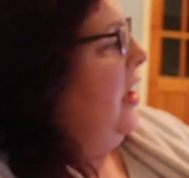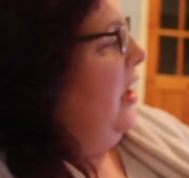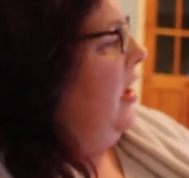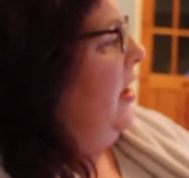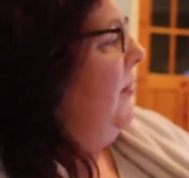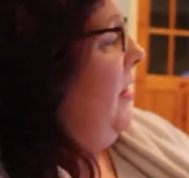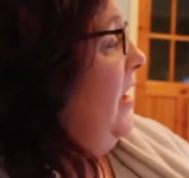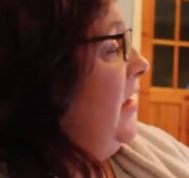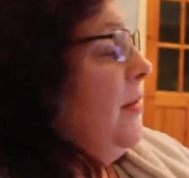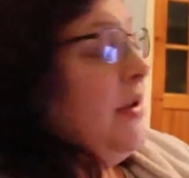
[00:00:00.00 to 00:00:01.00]
Um, I
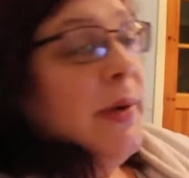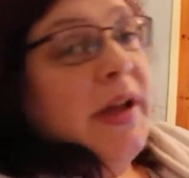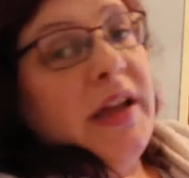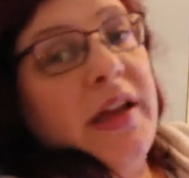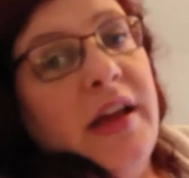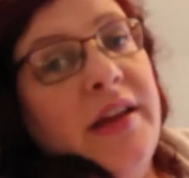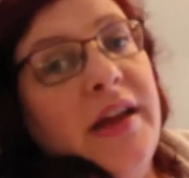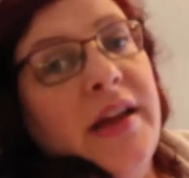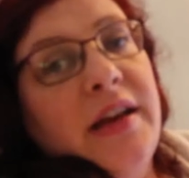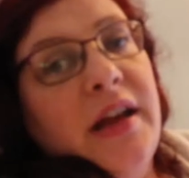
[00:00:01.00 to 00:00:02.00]
had something to eat and
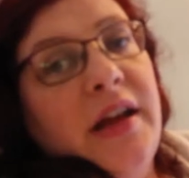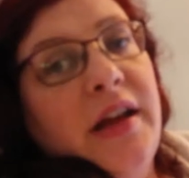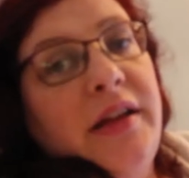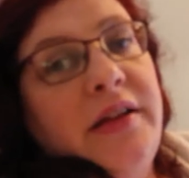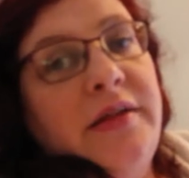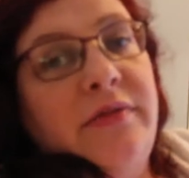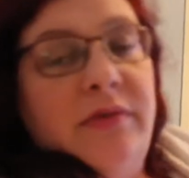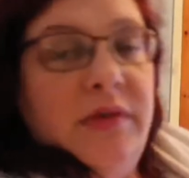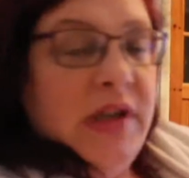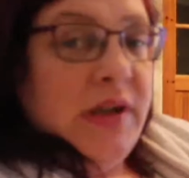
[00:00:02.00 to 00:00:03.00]
then I
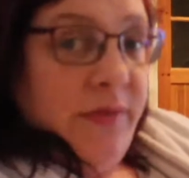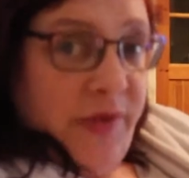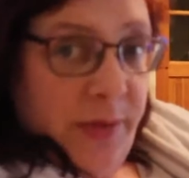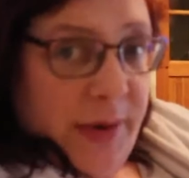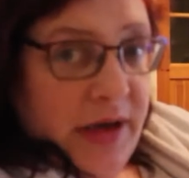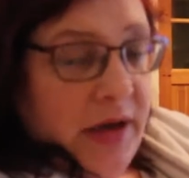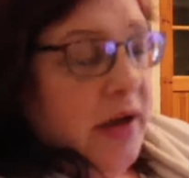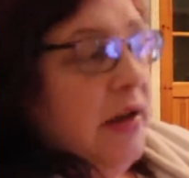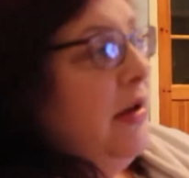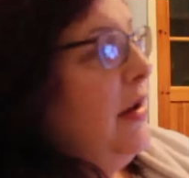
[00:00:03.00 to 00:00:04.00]
did some filming.
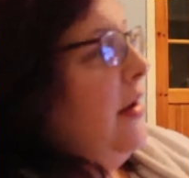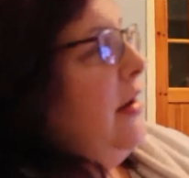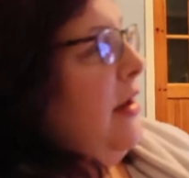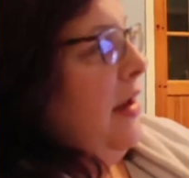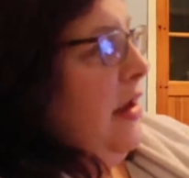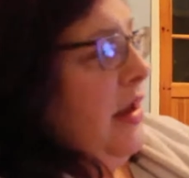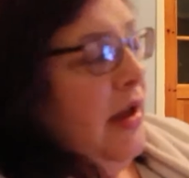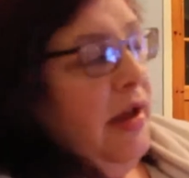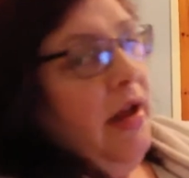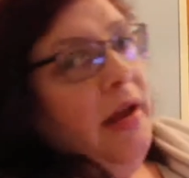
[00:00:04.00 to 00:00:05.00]

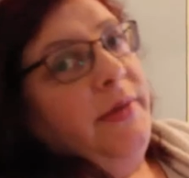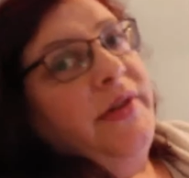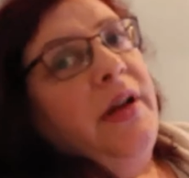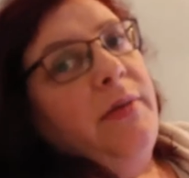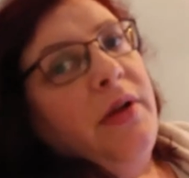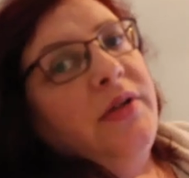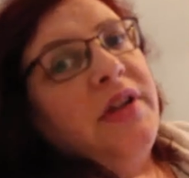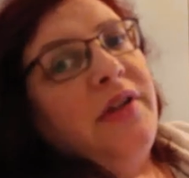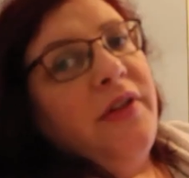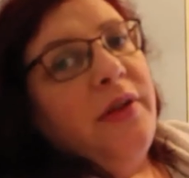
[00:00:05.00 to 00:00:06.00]
I'm still
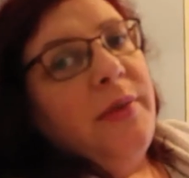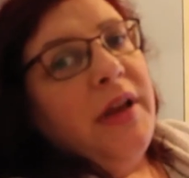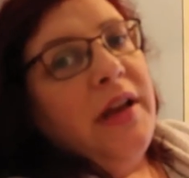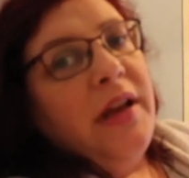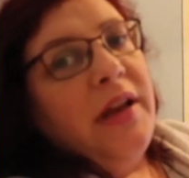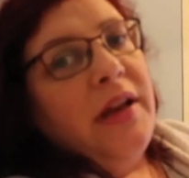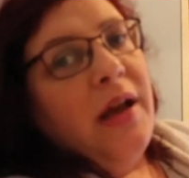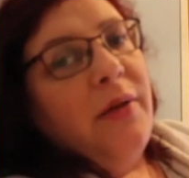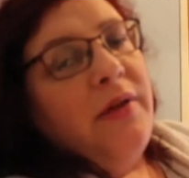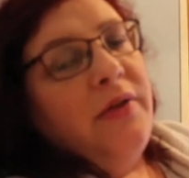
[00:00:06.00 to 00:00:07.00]
uploading the filming
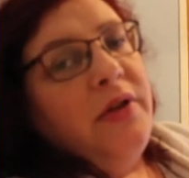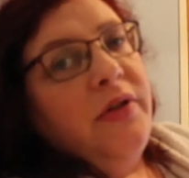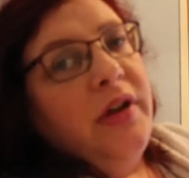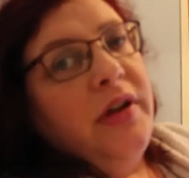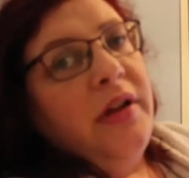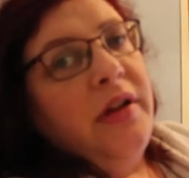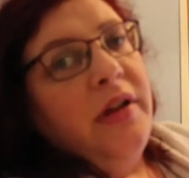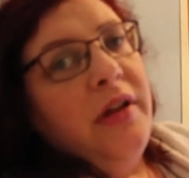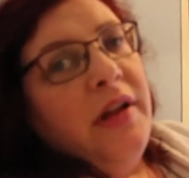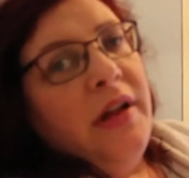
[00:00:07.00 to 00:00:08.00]
now even using,
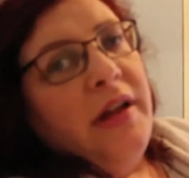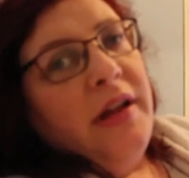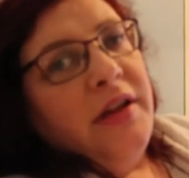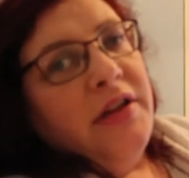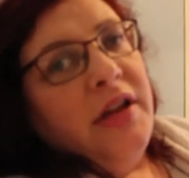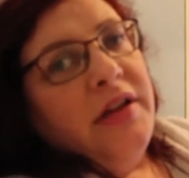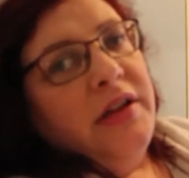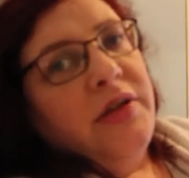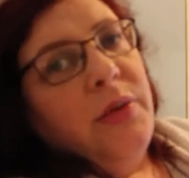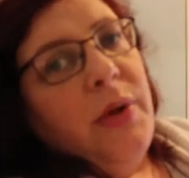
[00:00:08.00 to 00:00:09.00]
changing
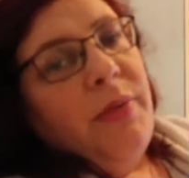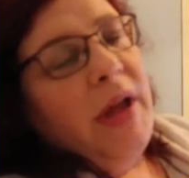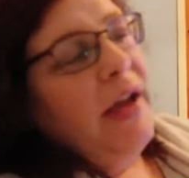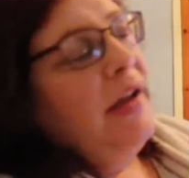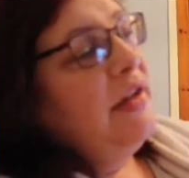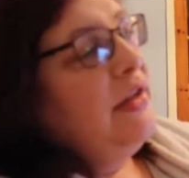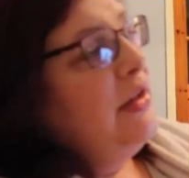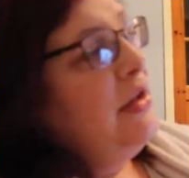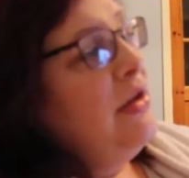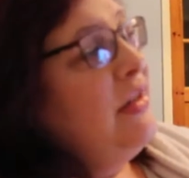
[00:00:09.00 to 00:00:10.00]
it to MPEG, um, it's
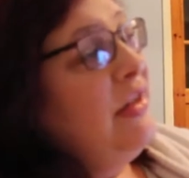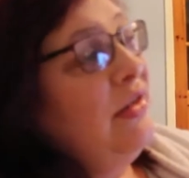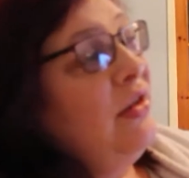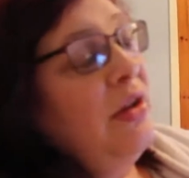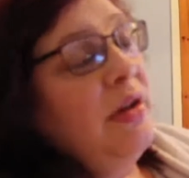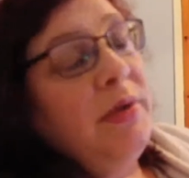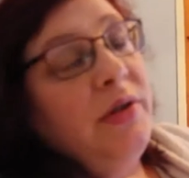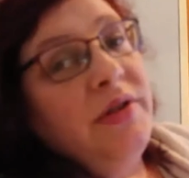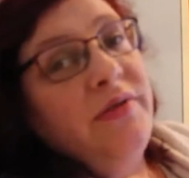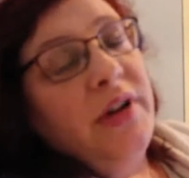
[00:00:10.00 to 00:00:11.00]
just still not
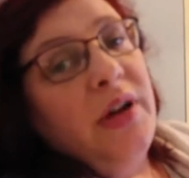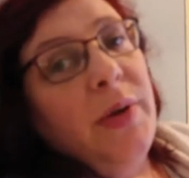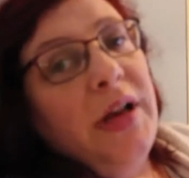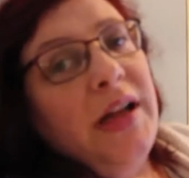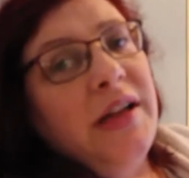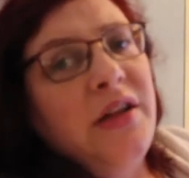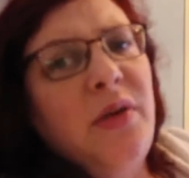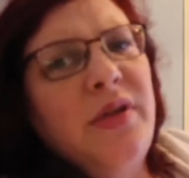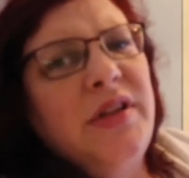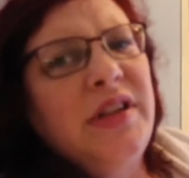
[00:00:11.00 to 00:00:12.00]
uploading very quickly. I don't know
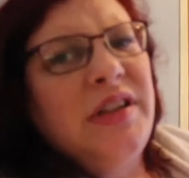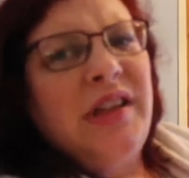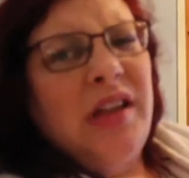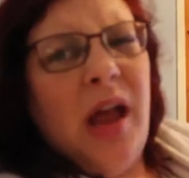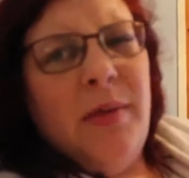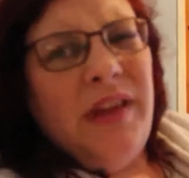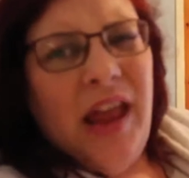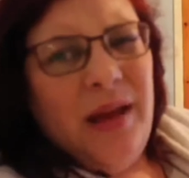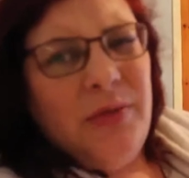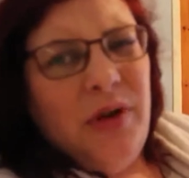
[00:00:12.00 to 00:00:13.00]
whether it's because of the time of
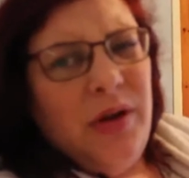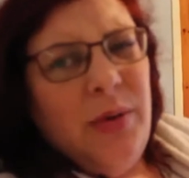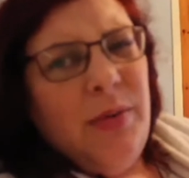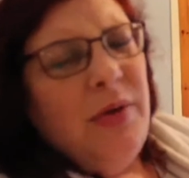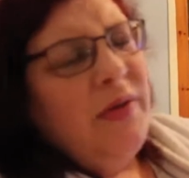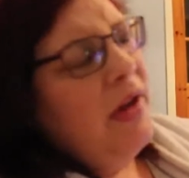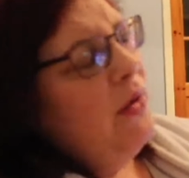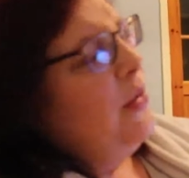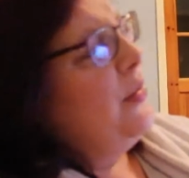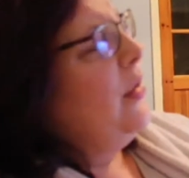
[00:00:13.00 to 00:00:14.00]
day I'm trying to upload it
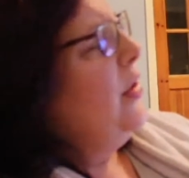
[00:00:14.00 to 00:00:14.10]
or,